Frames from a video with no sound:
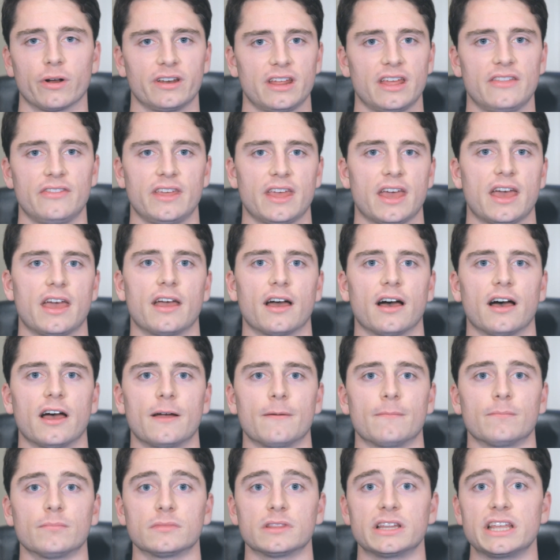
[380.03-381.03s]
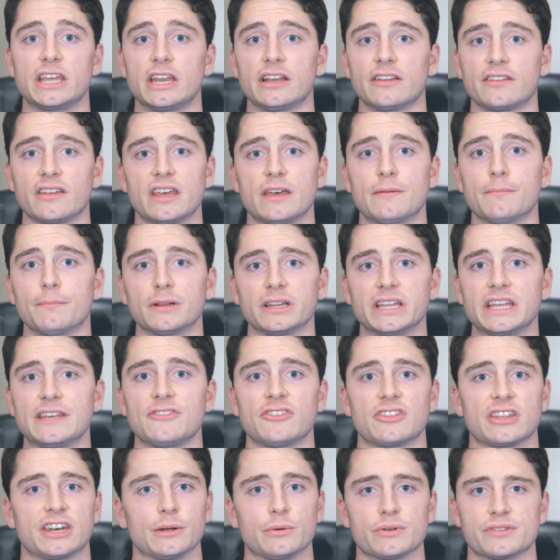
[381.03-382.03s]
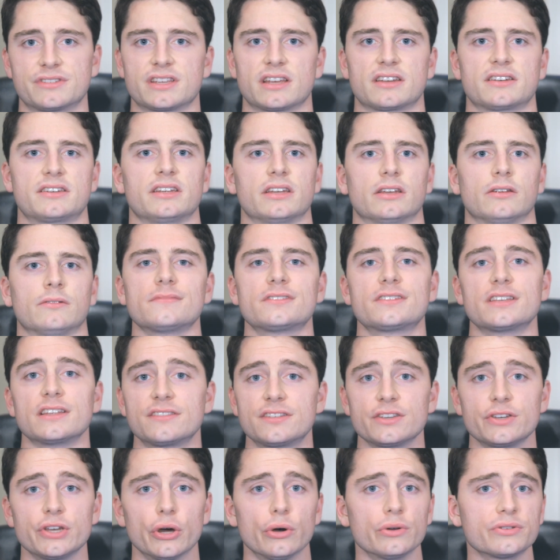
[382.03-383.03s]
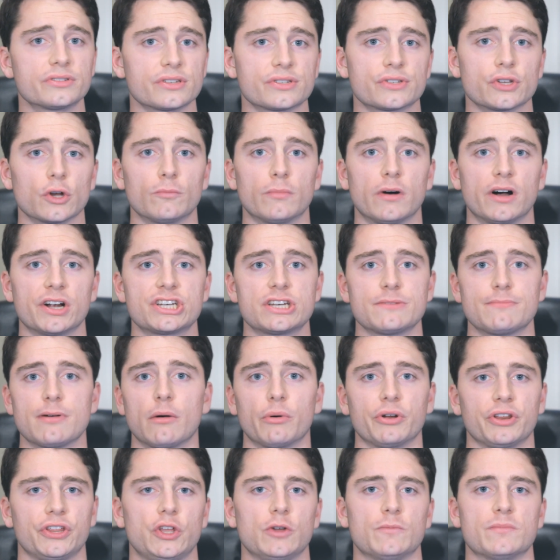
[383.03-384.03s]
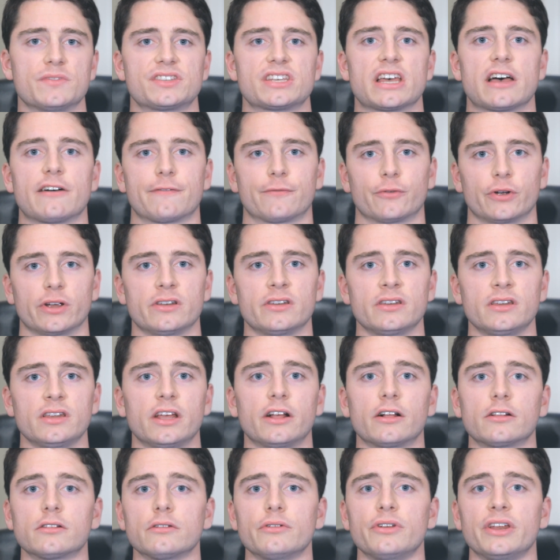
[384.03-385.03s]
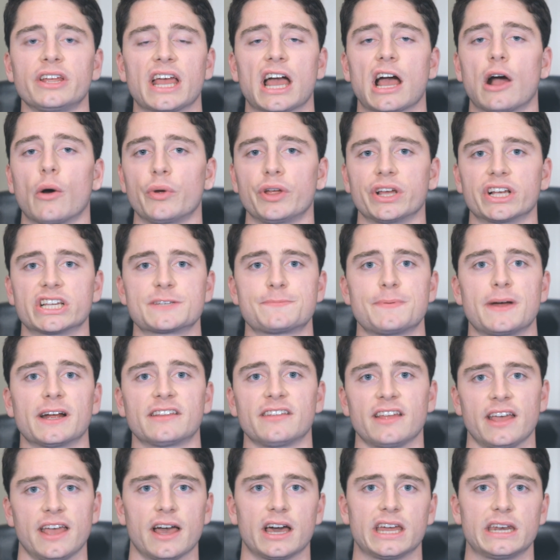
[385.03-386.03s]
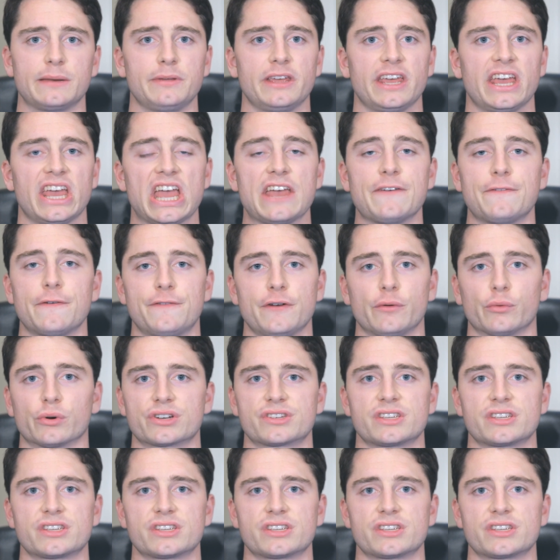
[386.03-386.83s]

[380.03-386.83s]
it in the AI, leading to him believing that it was sentient. Since it knows so much about what humans have written, including how we expect AI to behave if it were